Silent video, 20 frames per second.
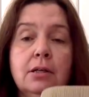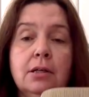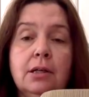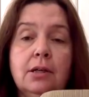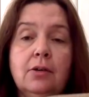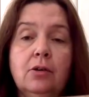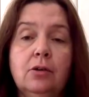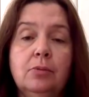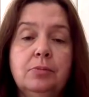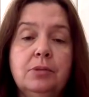
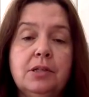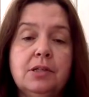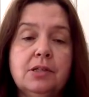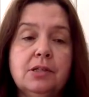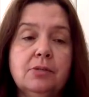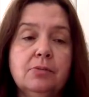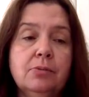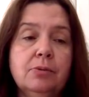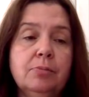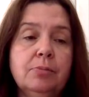I hope
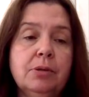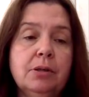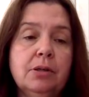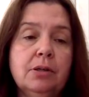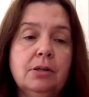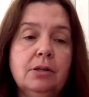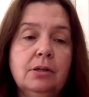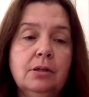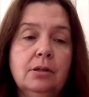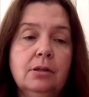this will
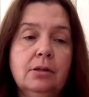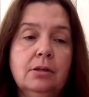do.